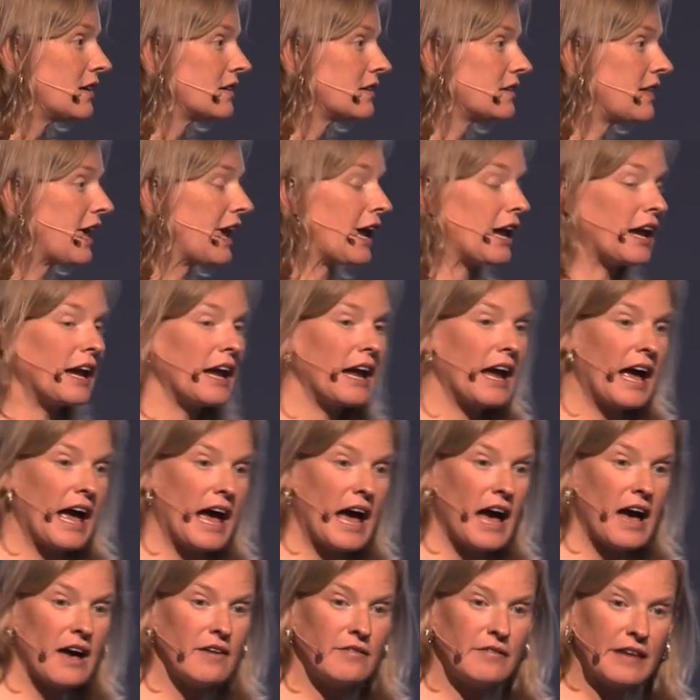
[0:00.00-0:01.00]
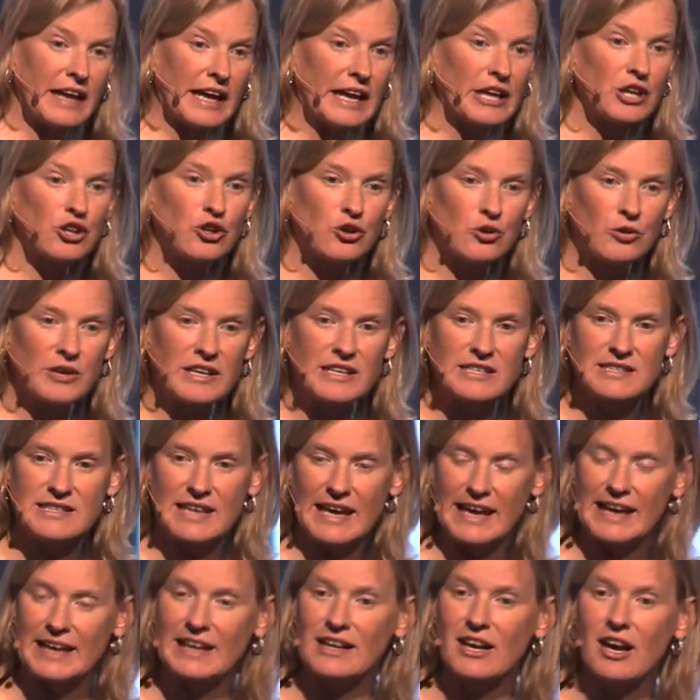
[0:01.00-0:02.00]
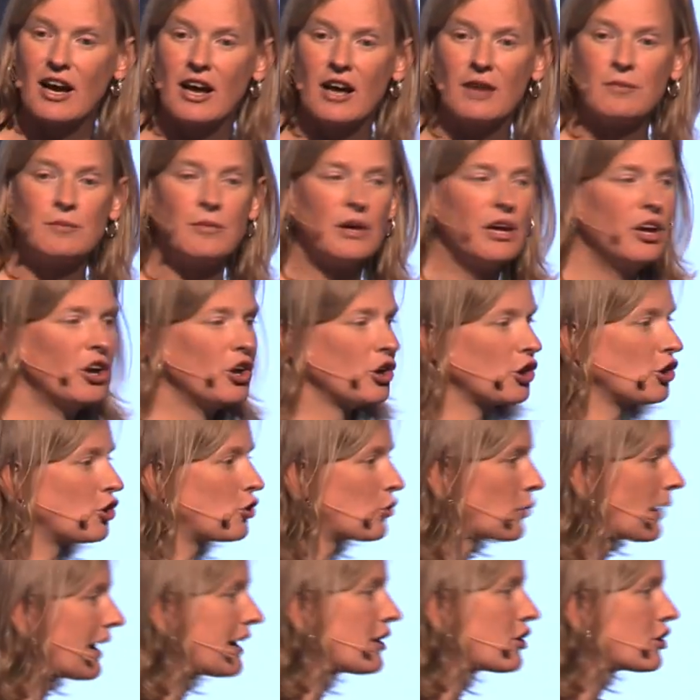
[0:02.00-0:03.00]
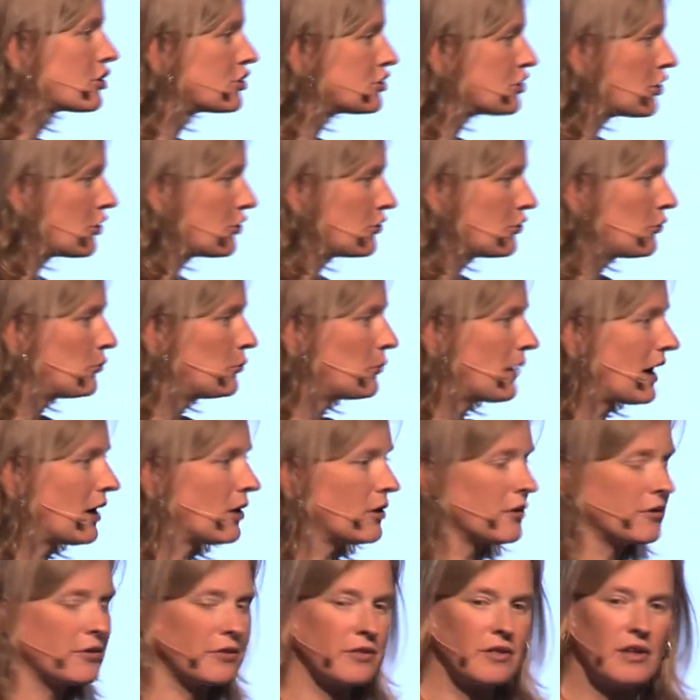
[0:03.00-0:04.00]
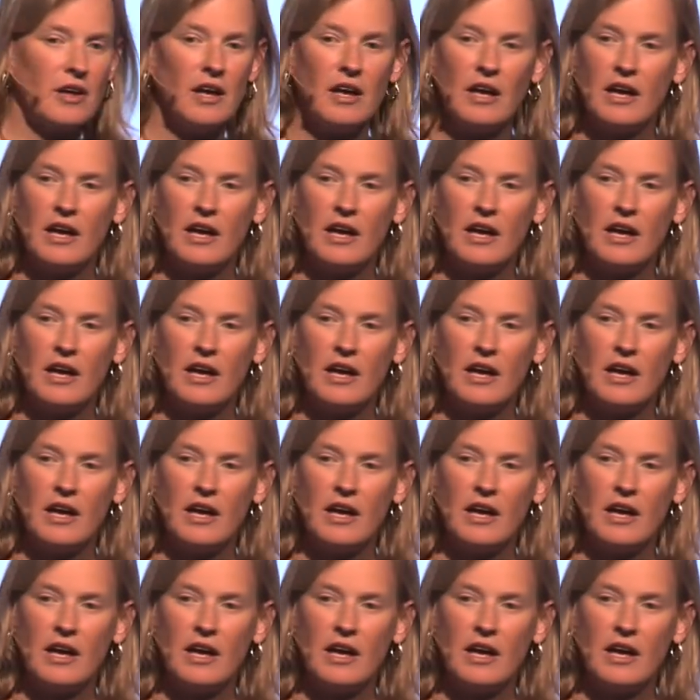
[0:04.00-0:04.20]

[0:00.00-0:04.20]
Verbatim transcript: they have increased income, greater total wealth,